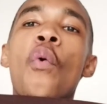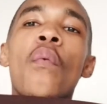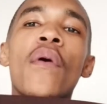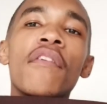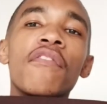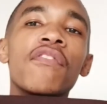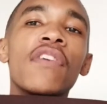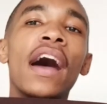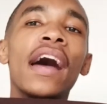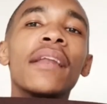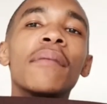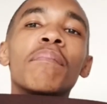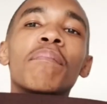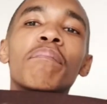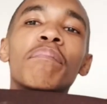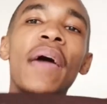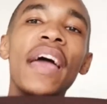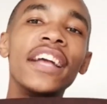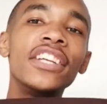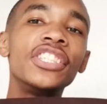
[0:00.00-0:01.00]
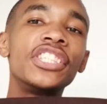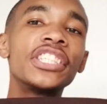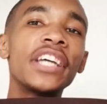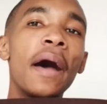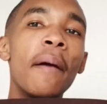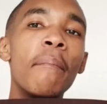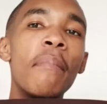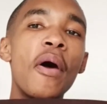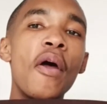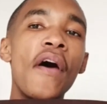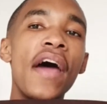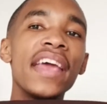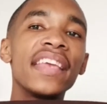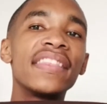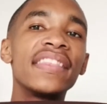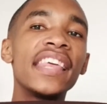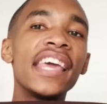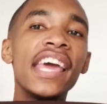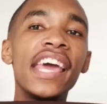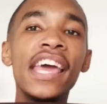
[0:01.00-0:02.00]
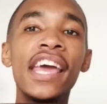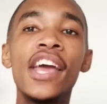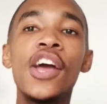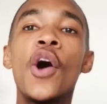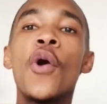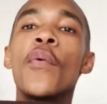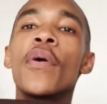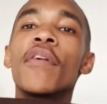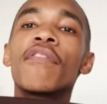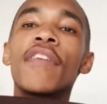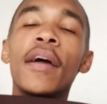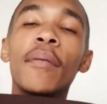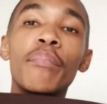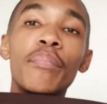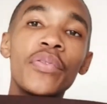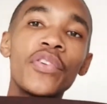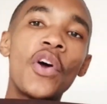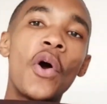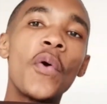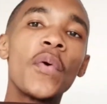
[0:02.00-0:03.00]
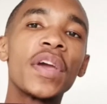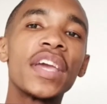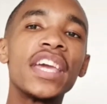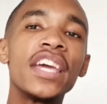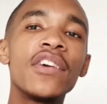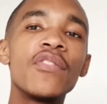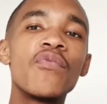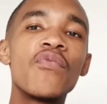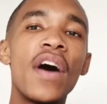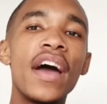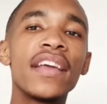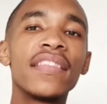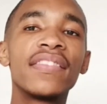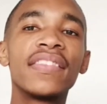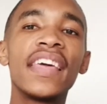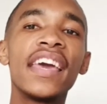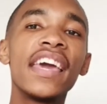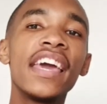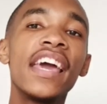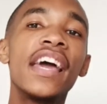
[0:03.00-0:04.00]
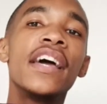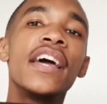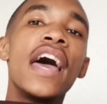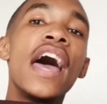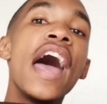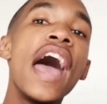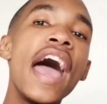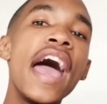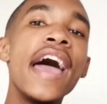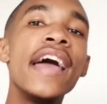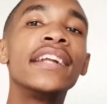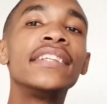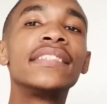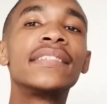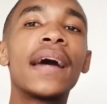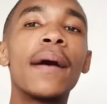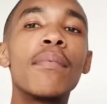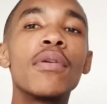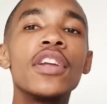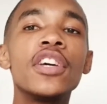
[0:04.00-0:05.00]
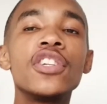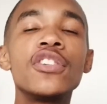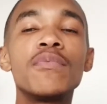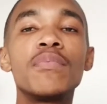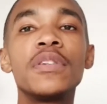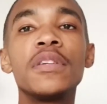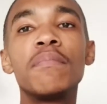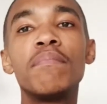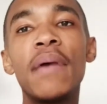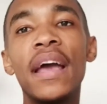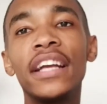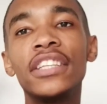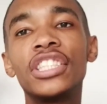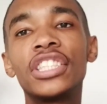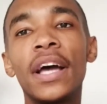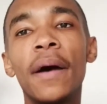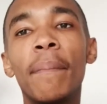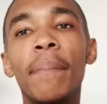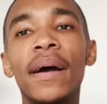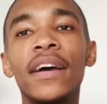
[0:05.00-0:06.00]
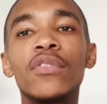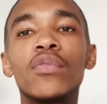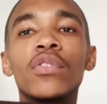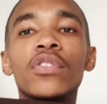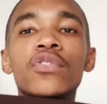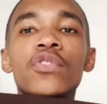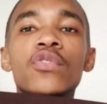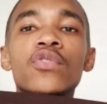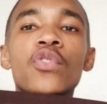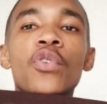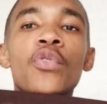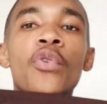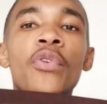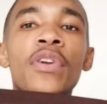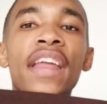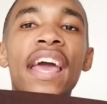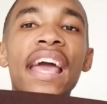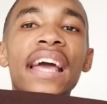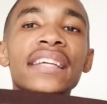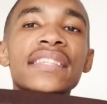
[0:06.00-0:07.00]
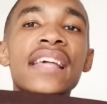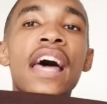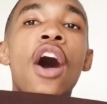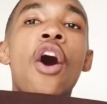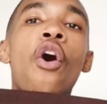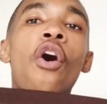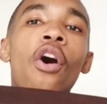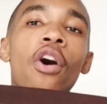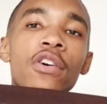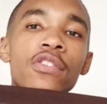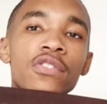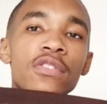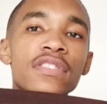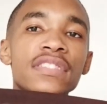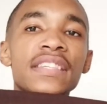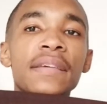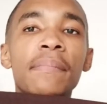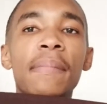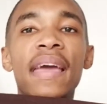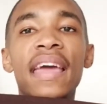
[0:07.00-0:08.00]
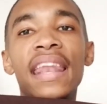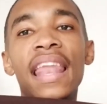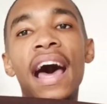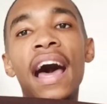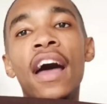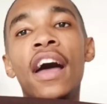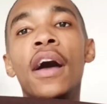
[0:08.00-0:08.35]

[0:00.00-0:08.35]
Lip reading: we've got Ben Sharpa right there. We've got Pro Kid right there. And WHP. Ben Sharpa is also known as Hoso Semela.